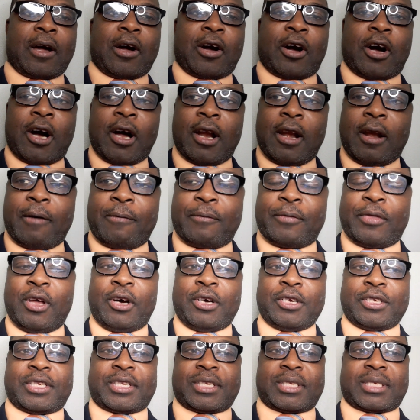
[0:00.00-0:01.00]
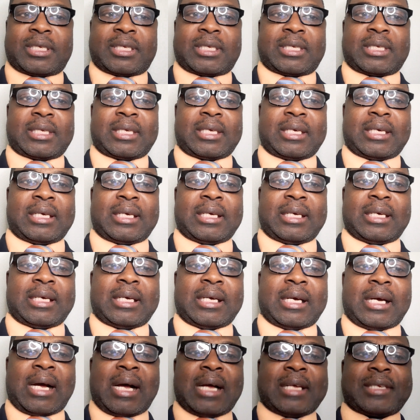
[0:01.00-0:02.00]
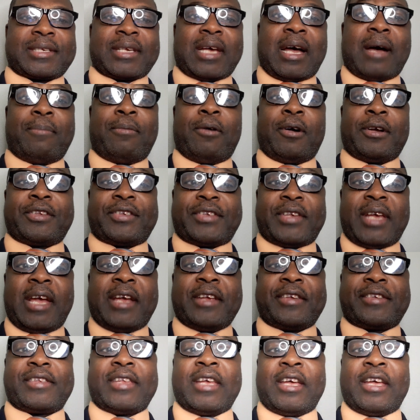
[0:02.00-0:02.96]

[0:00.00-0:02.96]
All of those, as Abbott says,